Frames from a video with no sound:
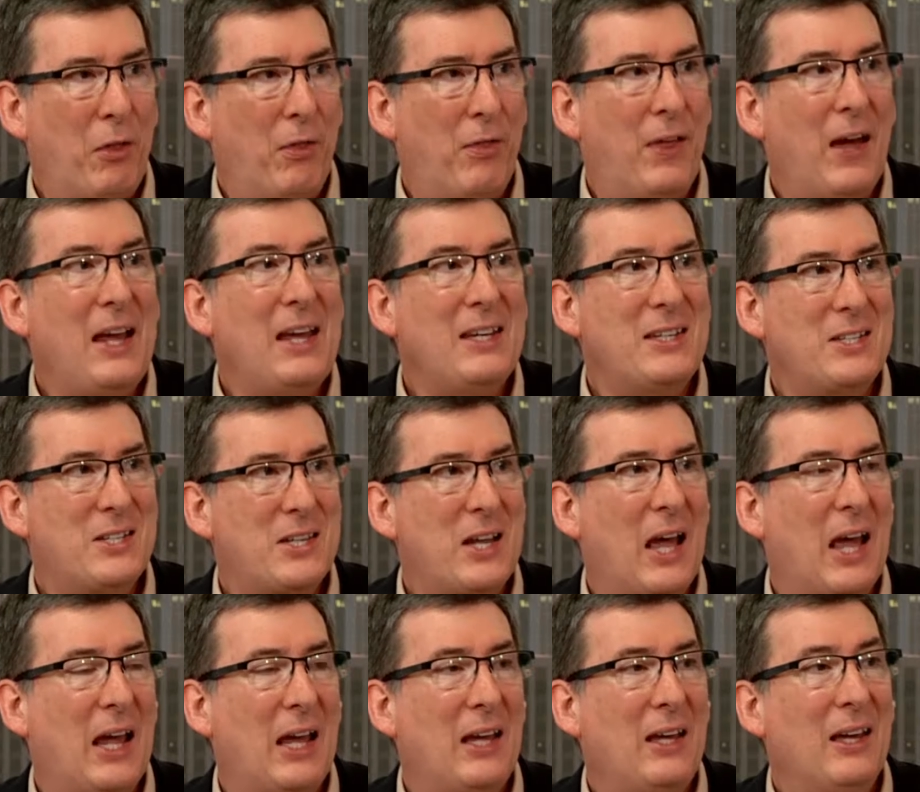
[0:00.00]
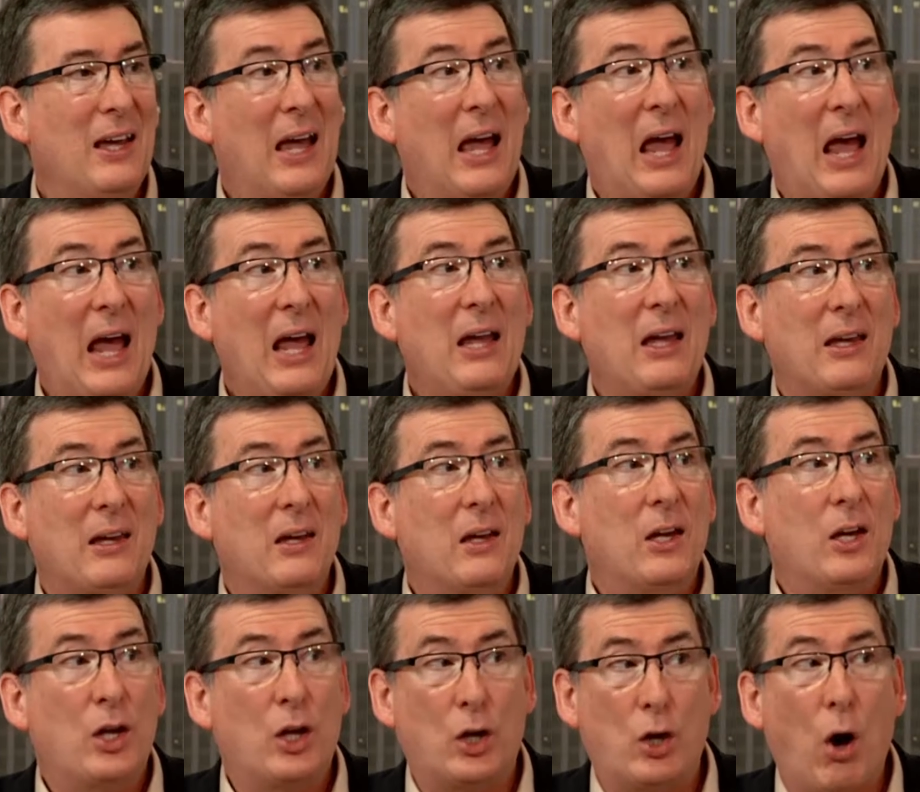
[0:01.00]
They say, hey,
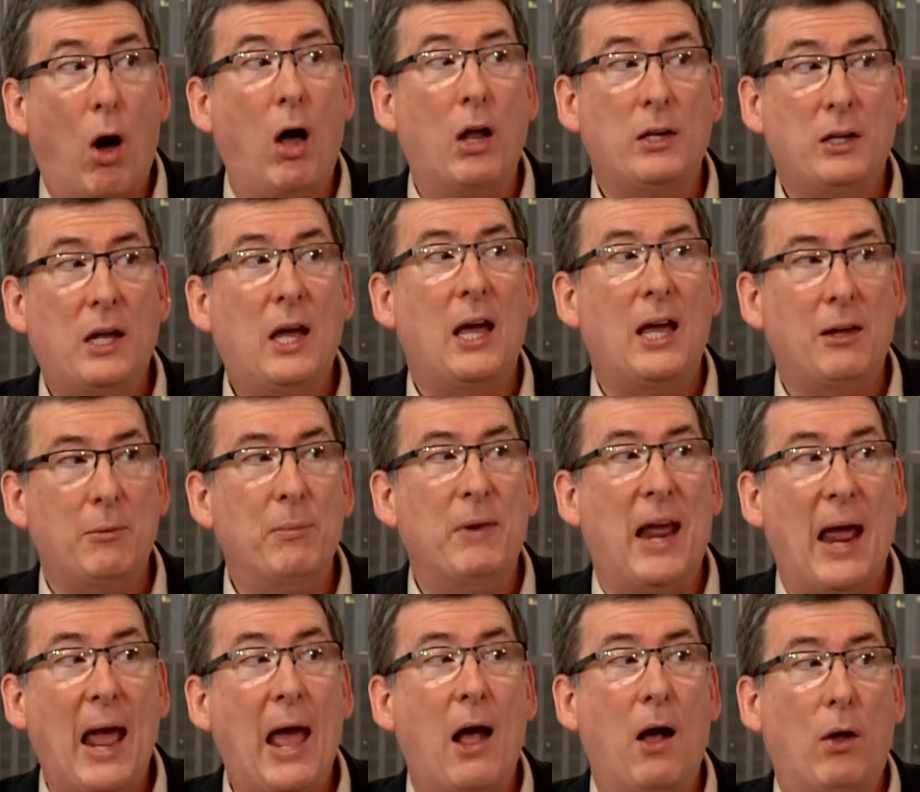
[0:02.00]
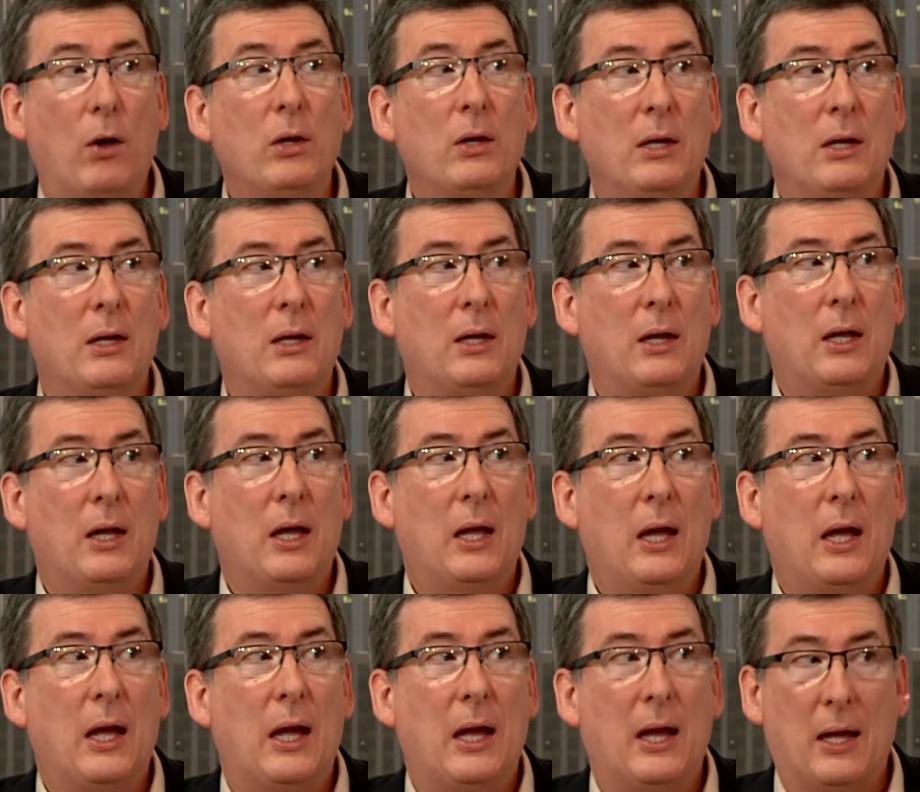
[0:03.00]
God came down,
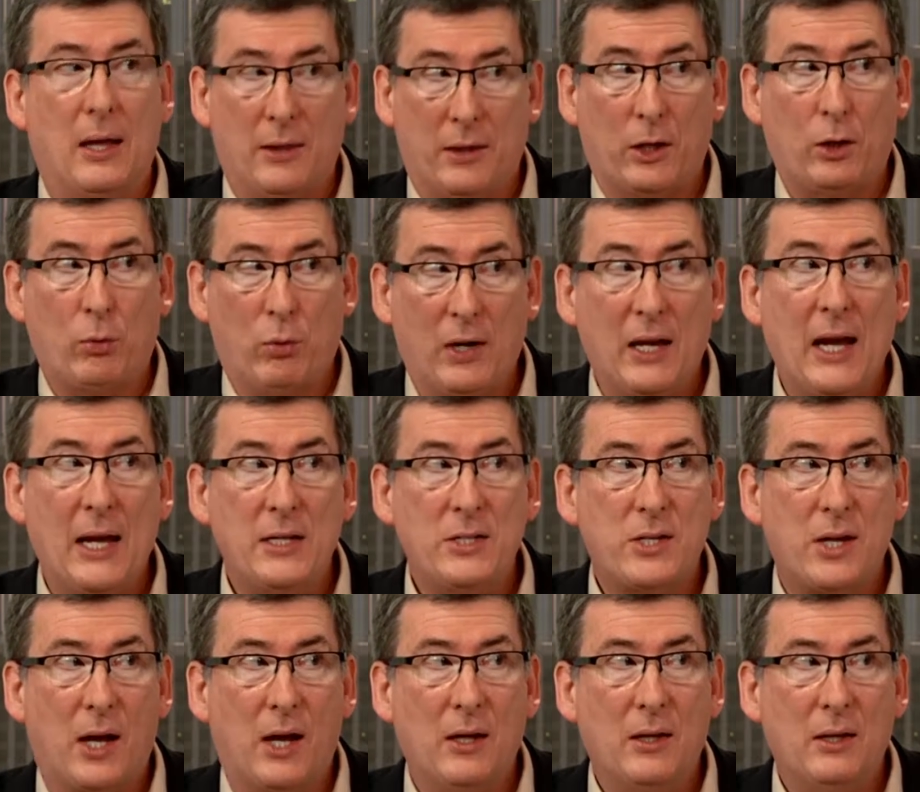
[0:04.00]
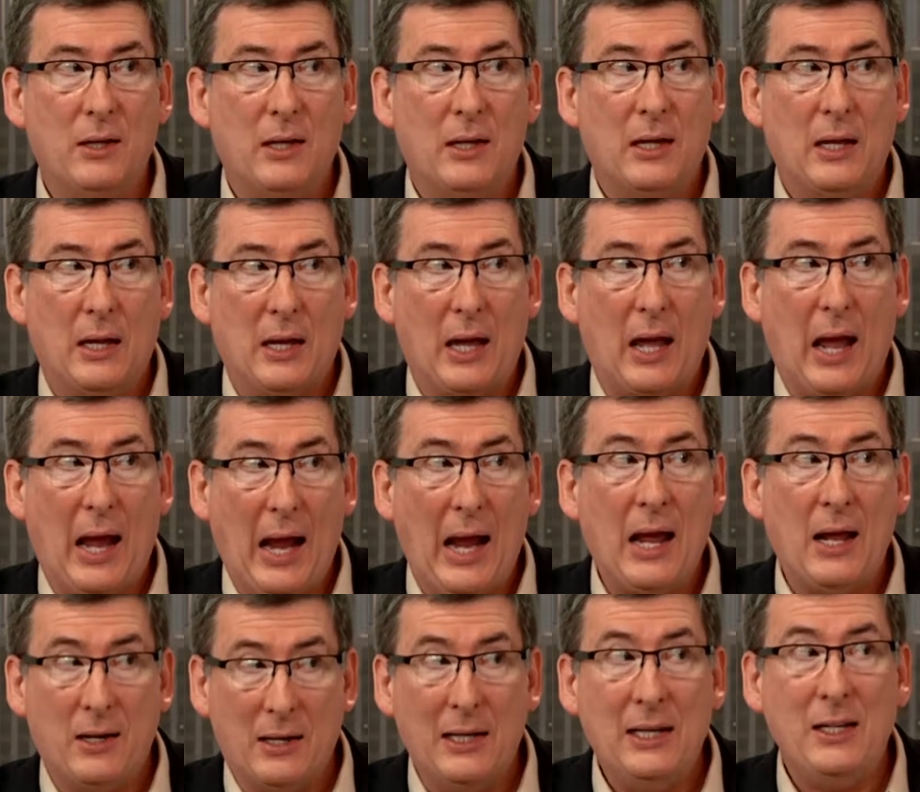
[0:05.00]
the Creator,
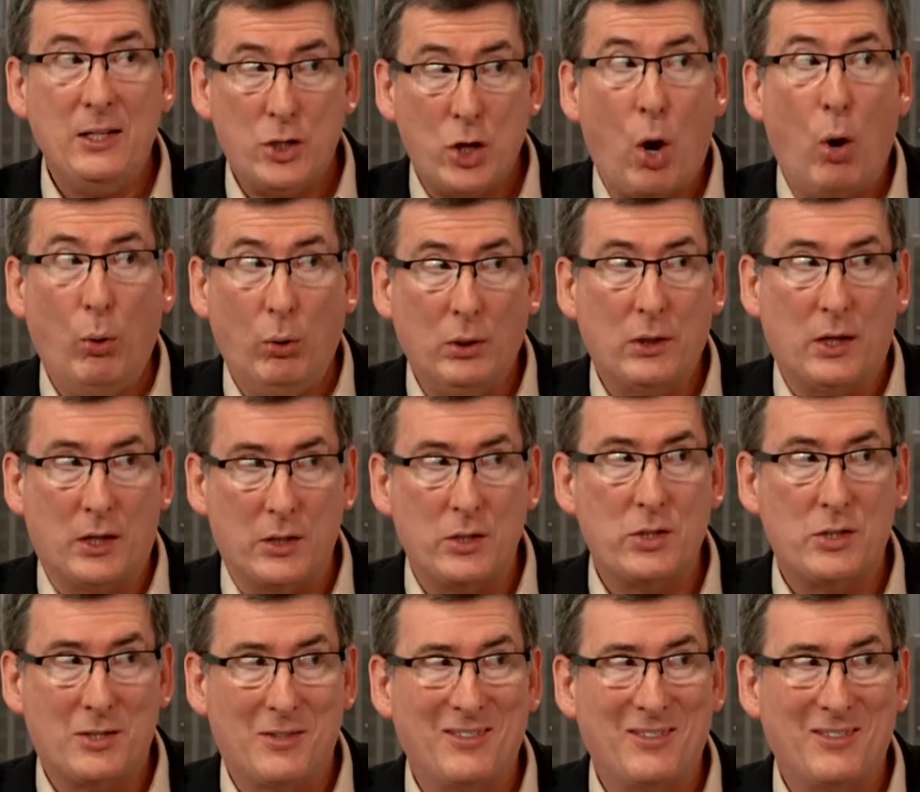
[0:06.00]
and He told us